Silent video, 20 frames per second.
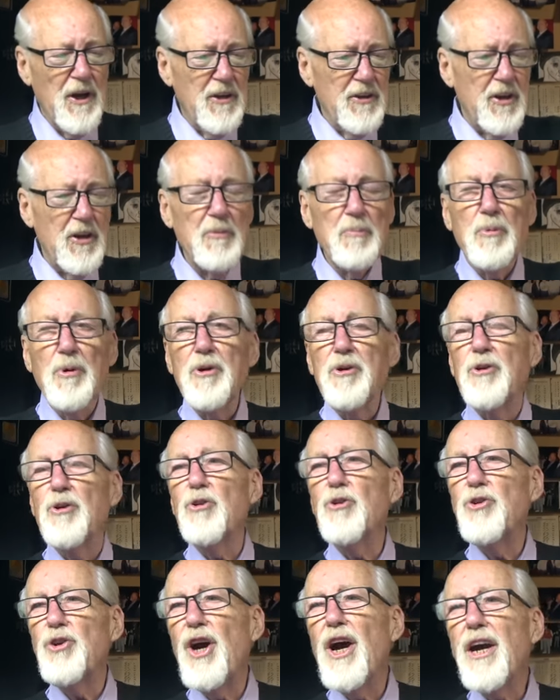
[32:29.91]
didn't put your
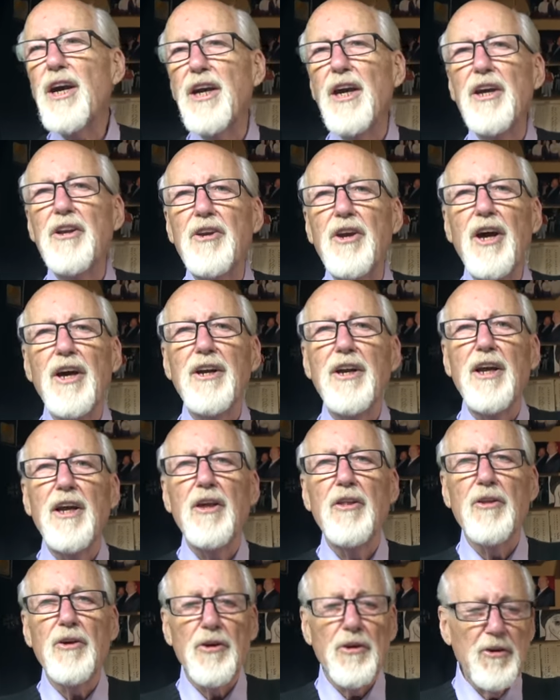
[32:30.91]
check in yet
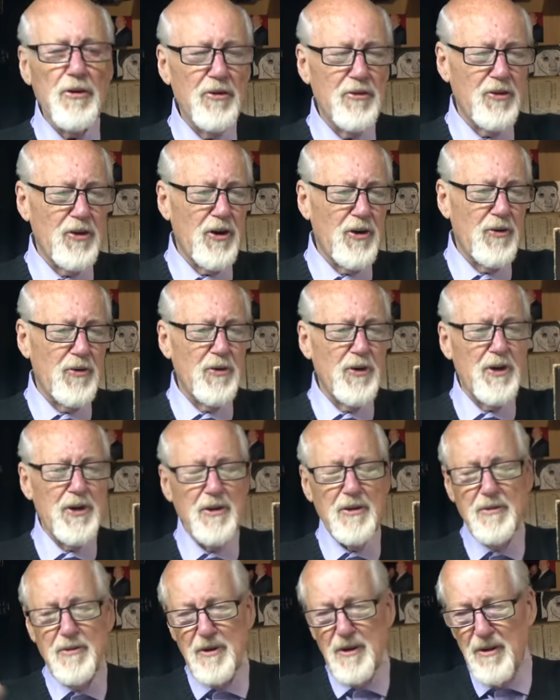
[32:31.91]
either, so
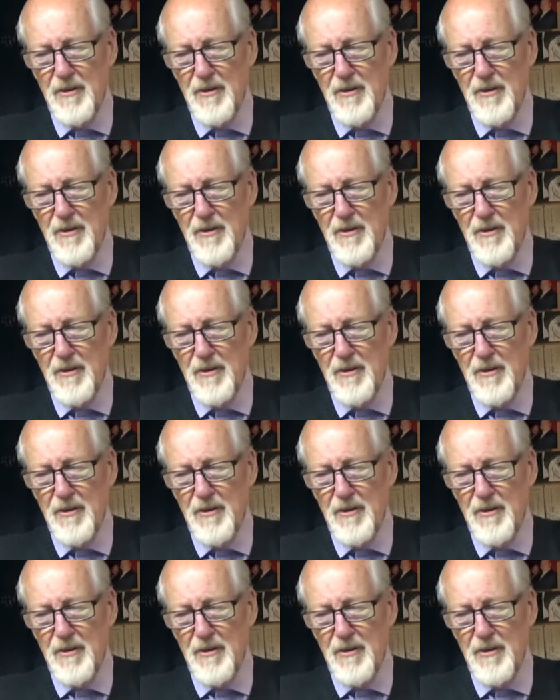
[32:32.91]
uh,